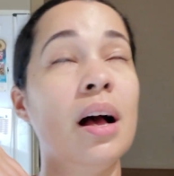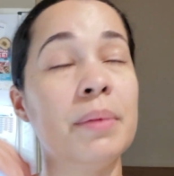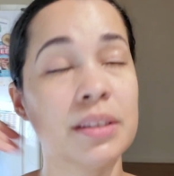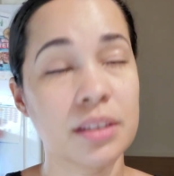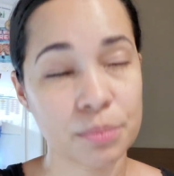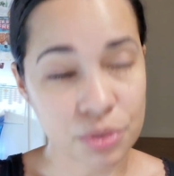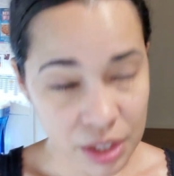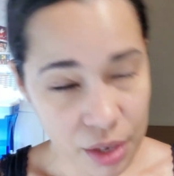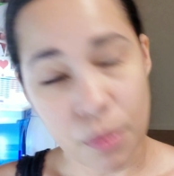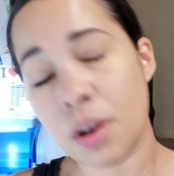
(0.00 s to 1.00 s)
I'm gonna keep
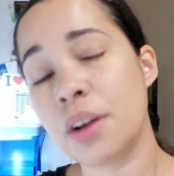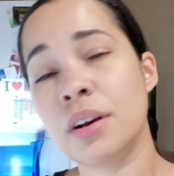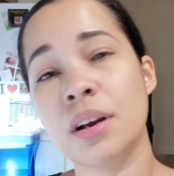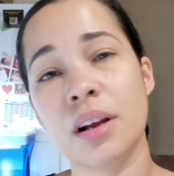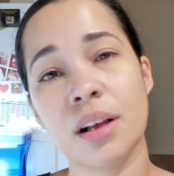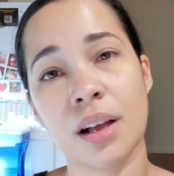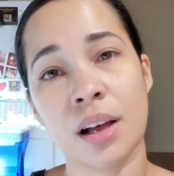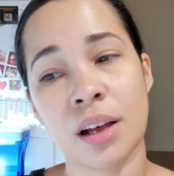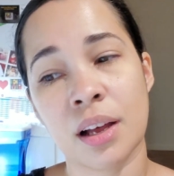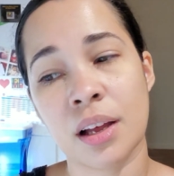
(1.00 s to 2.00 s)
drinking water
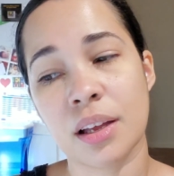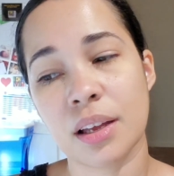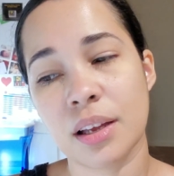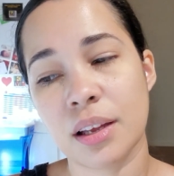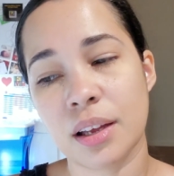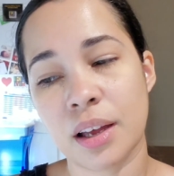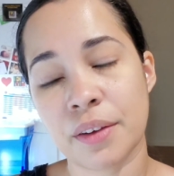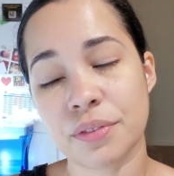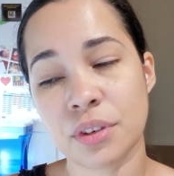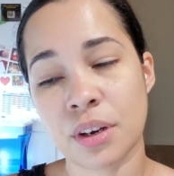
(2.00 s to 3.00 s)

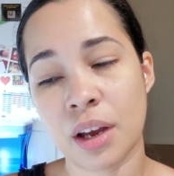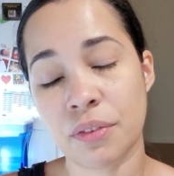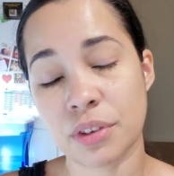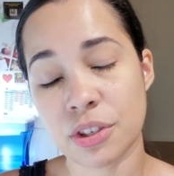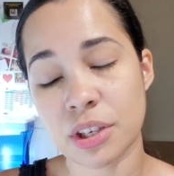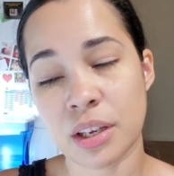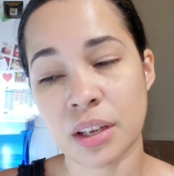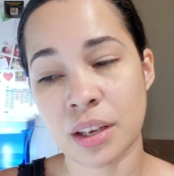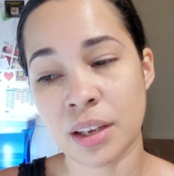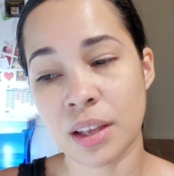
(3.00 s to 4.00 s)
after I finish
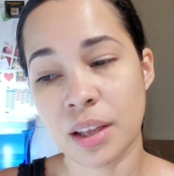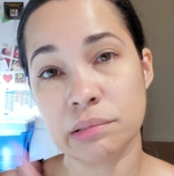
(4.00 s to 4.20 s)
eating.